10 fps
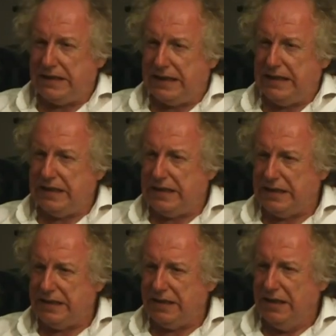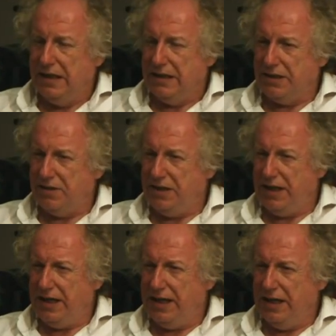cycle here to
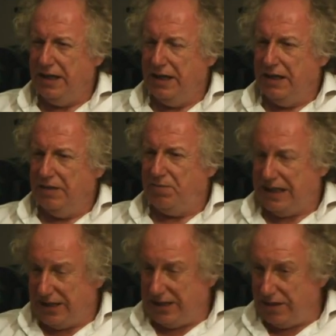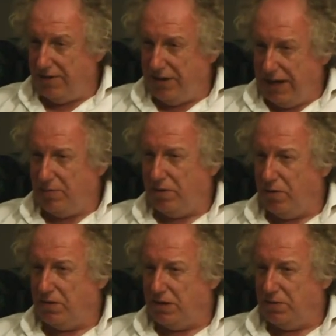the precession of the
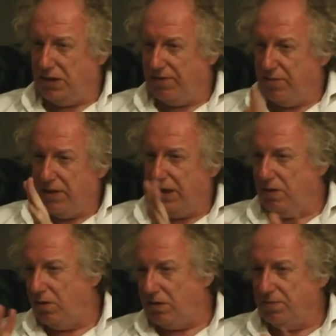equinoxes, which everybody talks